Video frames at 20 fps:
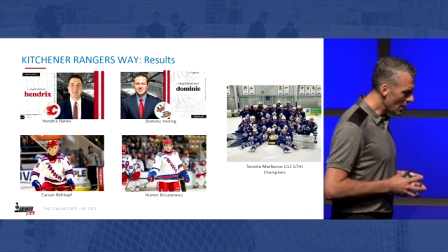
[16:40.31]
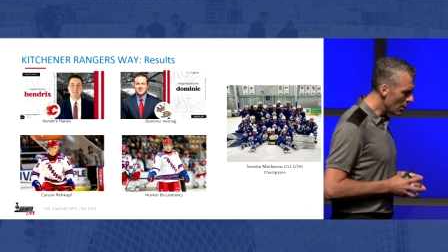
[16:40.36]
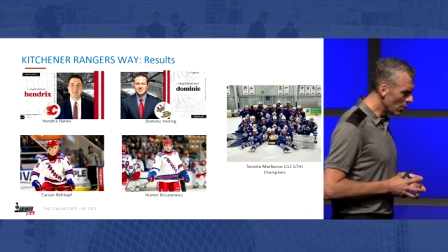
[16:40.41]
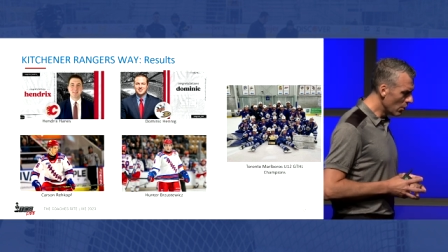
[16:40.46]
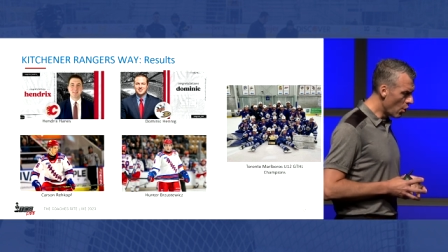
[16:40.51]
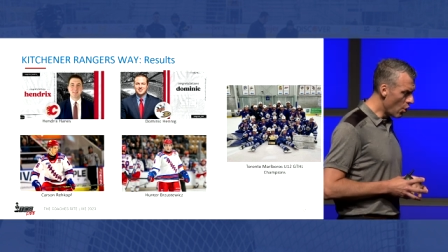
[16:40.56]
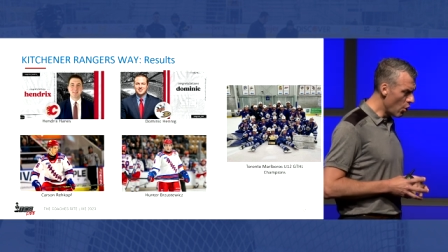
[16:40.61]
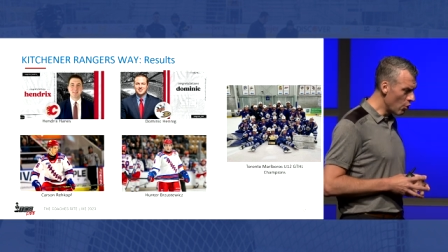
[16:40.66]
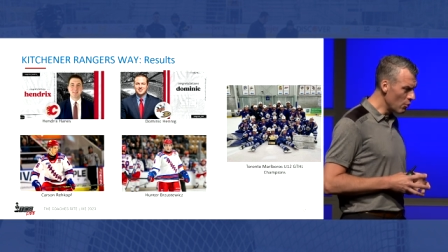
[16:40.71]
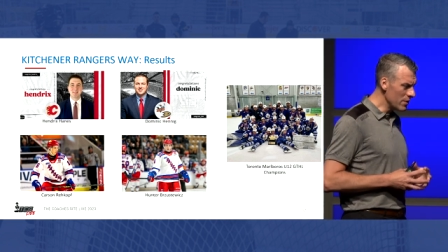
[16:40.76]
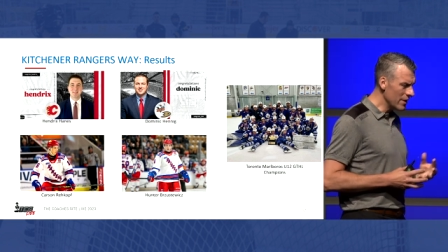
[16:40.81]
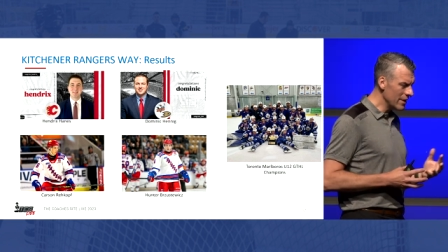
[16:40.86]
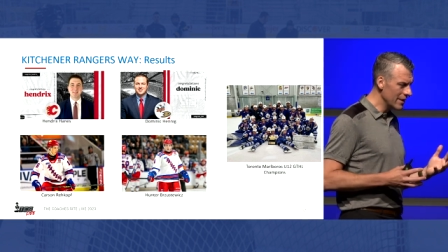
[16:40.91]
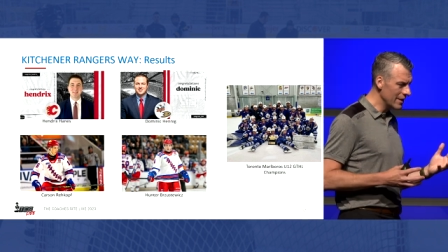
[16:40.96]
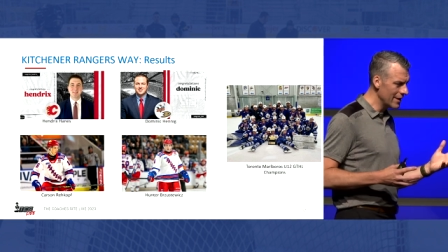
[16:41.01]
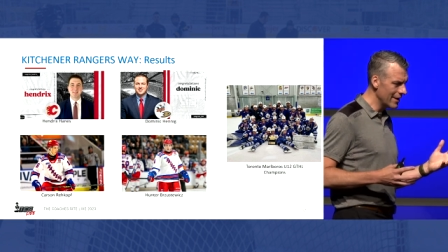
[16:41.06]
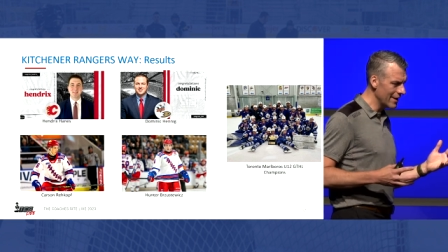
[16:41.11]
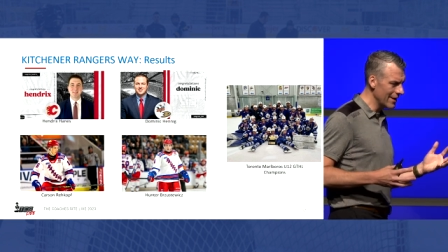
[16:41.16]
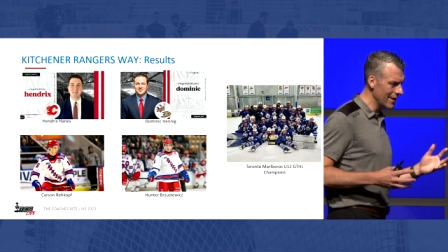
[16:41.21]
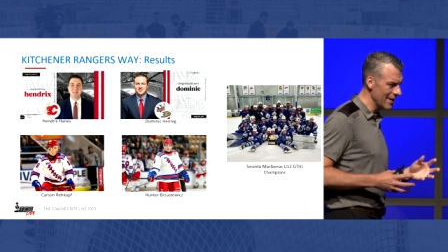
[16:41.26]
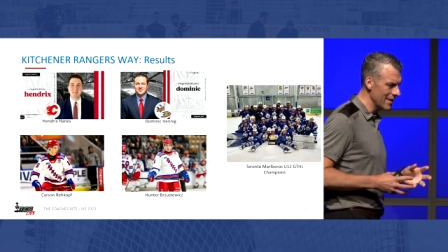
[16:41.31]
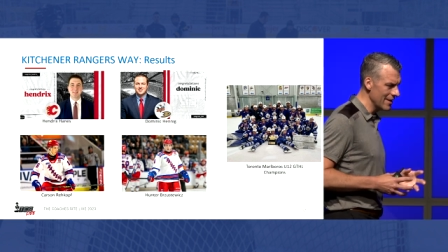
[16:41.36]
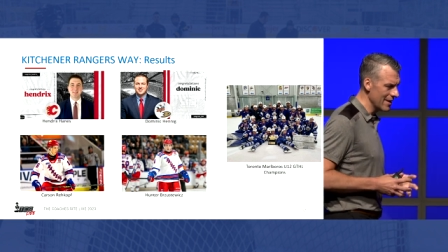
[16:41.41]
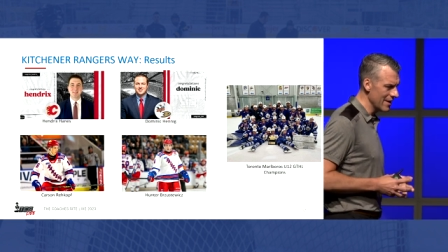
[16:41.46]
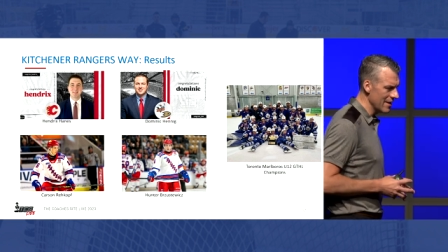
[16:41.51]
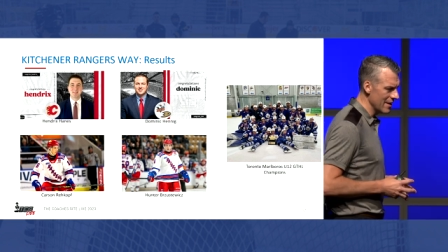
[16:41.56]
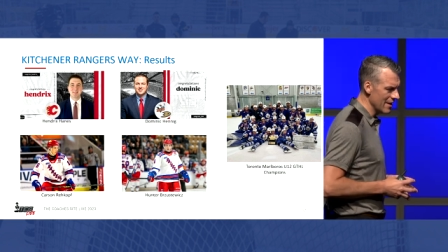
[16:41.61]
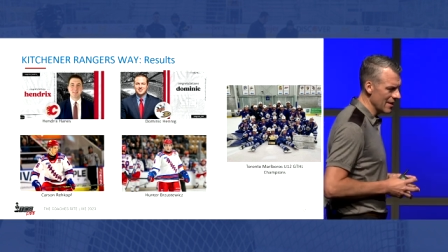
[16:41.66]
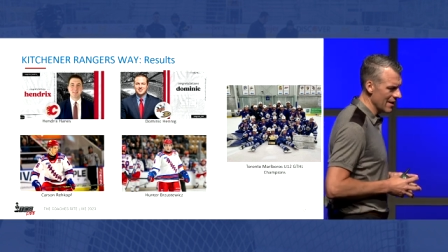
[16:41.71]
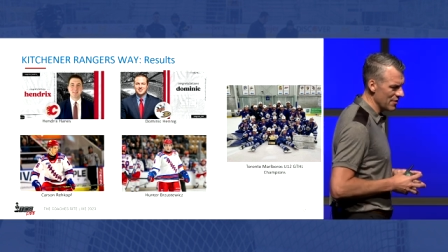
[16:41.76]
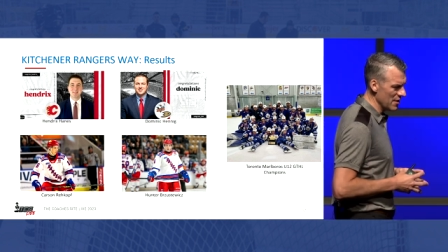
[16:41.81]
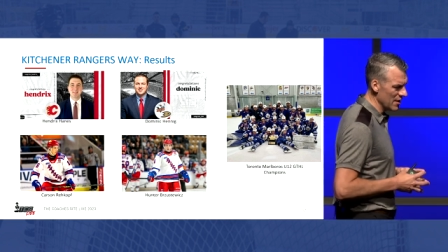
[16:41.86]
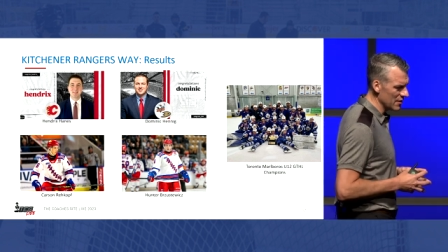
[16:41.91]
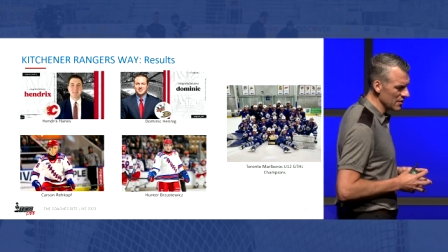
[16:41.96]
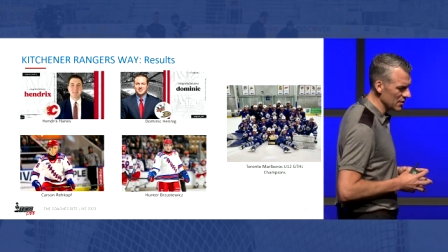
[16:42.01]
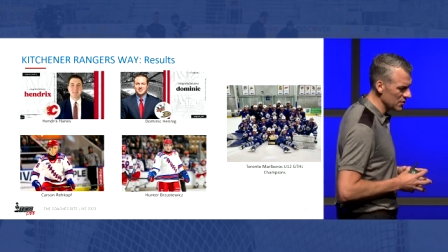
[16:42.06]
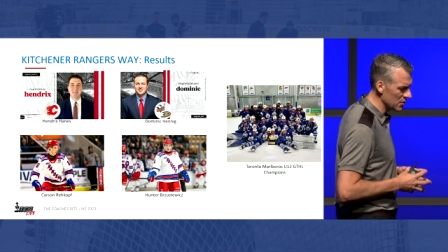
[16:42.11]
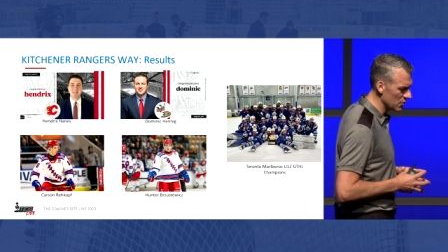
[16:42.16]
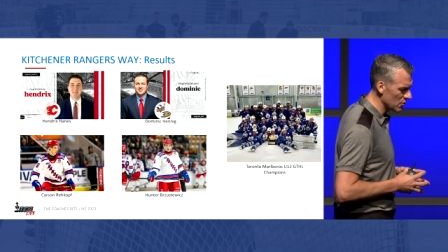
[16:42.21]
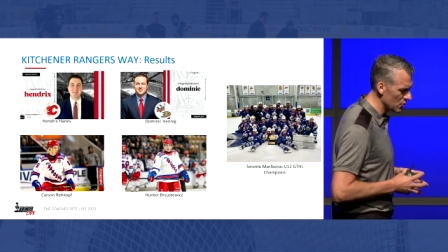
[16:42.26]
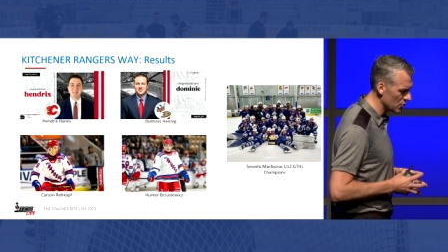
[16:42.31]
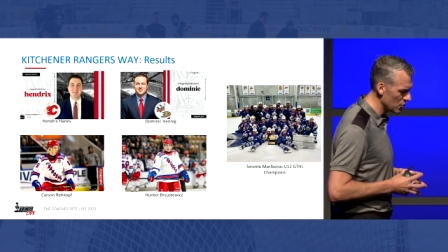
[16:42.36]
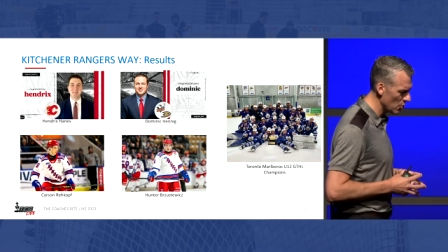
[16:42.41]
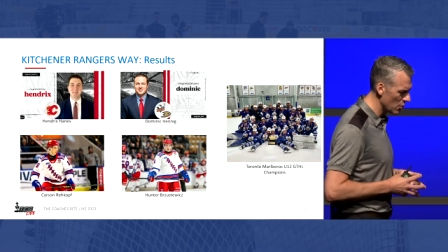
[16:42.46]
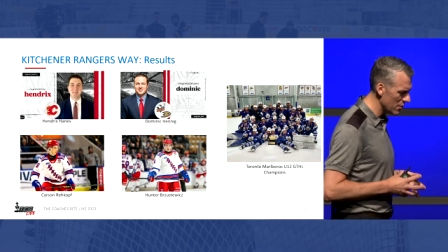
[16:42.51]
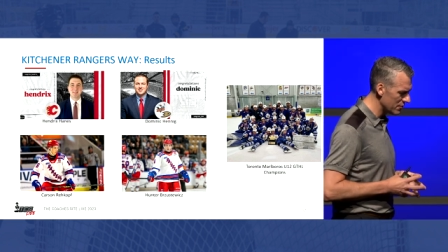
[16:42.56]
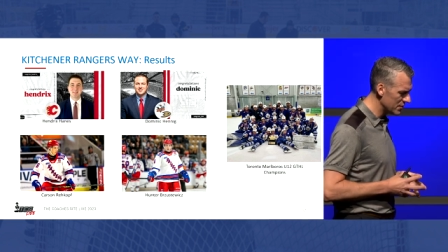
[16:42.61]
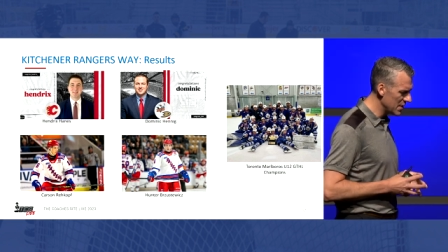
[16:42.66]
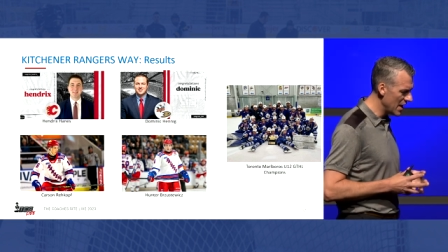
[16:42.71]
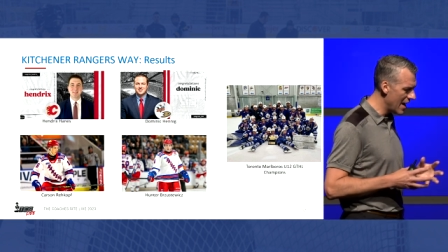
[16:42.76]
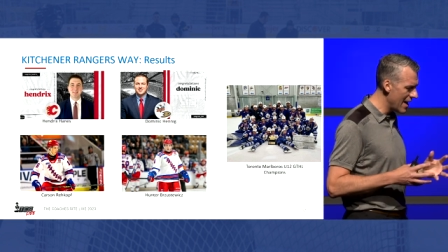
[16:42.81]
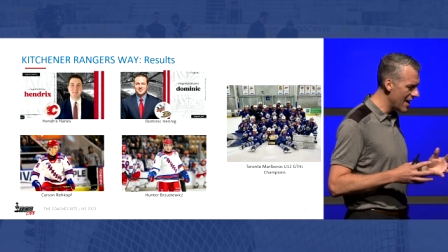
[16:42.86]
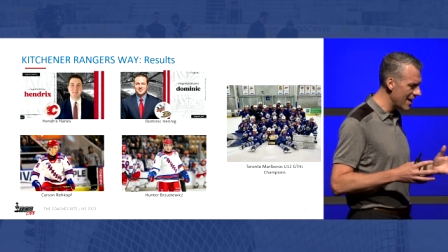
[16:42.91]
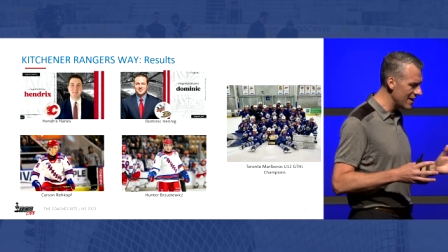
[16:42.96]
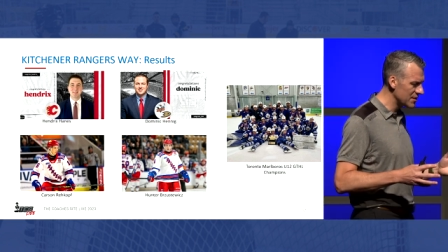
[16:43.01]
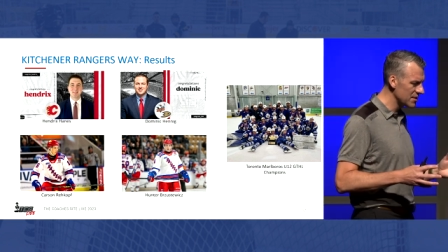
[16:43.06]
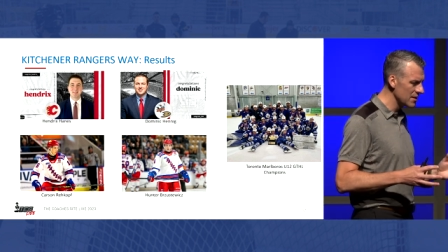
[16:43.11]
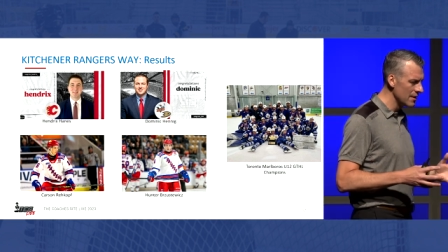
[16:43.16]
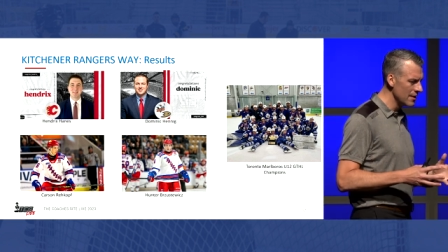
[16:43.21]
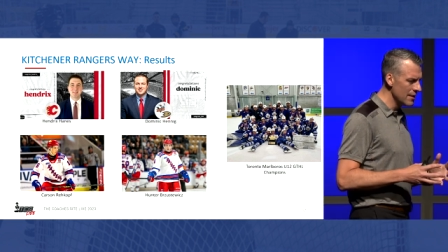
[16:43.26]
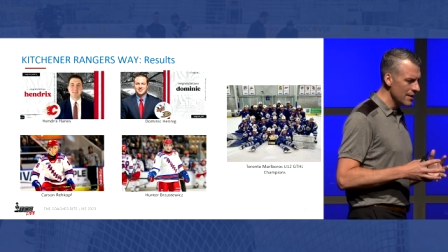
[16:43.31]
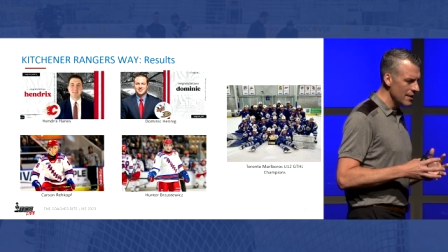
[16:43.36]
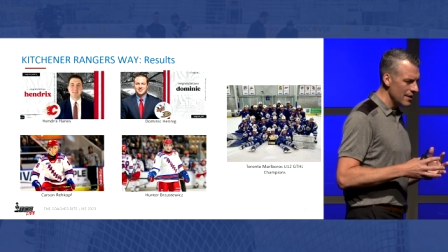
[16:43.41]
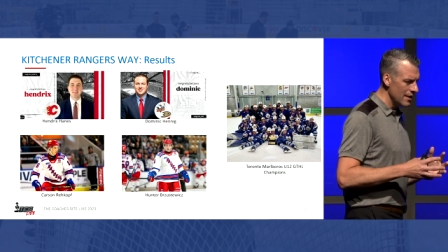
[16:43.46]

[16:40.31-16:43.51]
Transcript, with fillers: alone, and I think this sort of ties